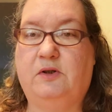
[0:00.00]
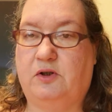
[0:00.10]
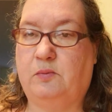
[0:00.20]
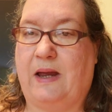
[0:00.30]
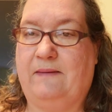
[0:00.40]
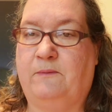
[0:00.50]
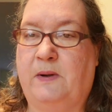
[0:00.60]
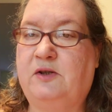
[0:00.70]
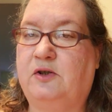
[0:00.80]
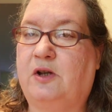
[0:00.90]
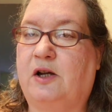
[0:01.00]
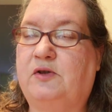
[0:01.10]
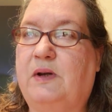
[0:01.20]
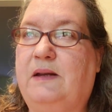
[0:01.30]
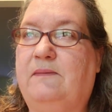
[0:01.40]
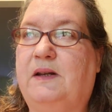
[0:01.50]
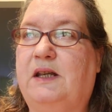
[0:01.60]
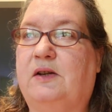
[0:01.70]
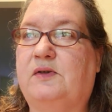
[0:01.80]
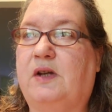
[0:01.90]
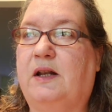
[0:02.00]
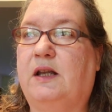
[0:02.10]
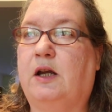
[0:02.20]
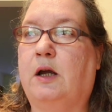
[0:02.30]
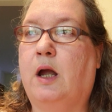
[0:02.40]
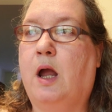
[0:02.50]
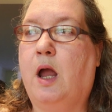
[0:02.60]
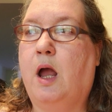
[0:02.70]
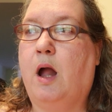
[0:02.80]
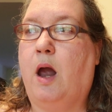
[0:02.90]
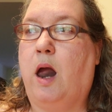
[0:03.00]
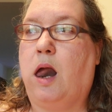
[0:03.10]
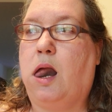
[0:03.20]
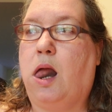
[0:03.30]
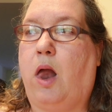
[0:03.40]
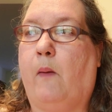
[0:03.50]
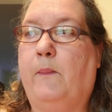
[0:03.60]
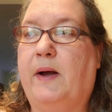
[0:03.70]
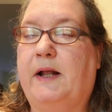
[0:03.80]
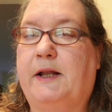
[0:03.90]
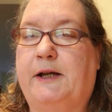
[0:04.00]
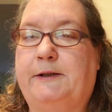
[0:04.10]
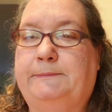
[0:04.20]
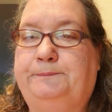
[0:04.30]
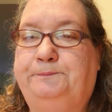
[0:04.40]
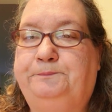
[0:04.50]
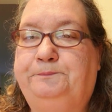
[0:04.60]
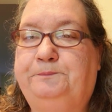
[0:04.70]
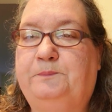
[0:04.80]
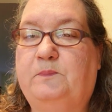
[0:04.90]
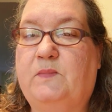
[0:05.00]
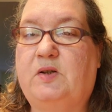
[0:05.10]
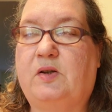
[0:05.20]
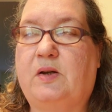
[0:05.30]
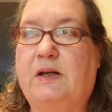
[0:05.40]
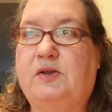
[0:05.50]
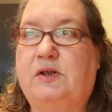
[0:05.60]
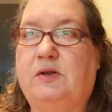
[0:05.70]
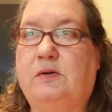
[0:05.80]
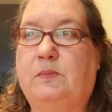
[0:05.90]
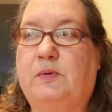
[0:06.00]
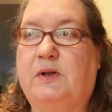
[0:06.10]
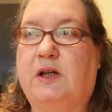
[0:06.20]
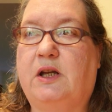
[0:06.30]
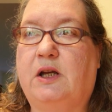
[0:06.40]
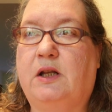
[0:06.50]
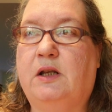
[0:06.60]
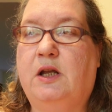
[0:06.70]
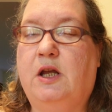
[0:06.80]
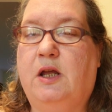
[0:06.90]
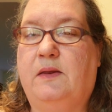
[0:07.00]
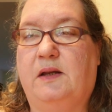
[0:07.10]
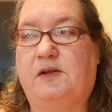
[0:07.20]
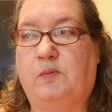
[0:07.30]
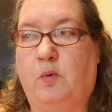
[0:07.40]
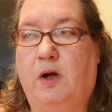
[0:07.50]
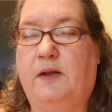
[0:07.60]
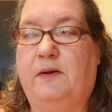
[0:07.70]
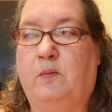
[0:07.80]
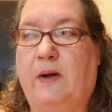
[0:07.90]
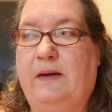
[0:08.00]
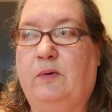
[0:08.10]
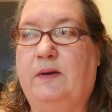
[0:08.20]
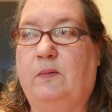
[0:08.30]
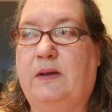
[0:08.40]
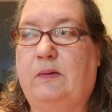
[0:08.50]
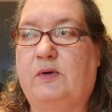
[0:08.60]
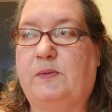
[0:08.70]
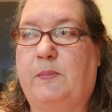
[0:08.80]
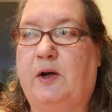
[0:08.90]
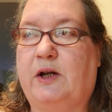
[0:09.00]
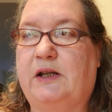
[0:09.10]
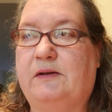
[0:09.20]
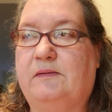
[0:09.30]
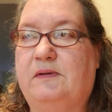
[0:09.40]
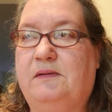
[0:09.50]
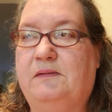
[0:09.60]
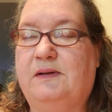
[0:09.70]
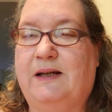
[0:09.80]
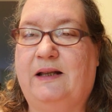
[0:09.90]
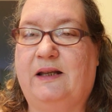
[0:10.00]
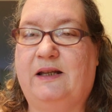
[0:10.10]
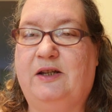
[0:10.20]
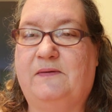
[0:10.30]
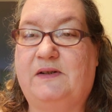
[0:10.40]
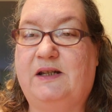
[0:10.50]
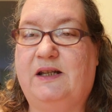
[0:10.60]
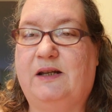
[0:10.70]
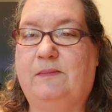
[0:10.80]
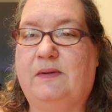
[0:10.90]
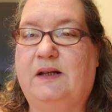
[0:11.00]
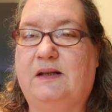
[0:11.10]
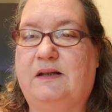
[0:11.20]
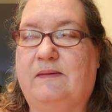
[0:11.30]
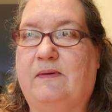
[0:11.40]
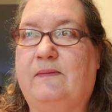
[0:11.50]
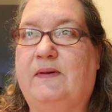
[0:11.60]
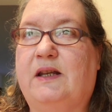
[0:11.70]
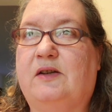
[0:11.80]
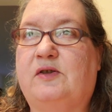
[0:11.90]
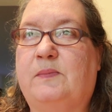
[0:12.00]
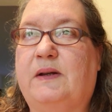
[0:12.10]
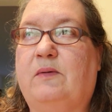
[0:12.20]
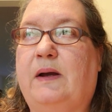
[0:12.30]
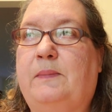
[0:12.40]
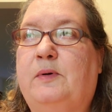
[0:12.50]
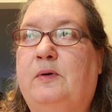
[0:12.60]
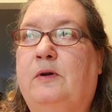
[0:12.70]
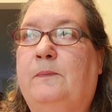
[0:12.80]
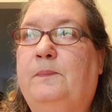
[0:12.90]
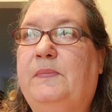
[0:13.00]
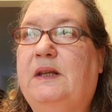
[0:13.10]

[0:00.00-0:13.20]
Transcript: You should. I have a bunch of dog training videos on here, but so they're actually doing pretty good. This one, the white one, the one that was barking, Dudley, and you've seen him in different videos, the big white poodle.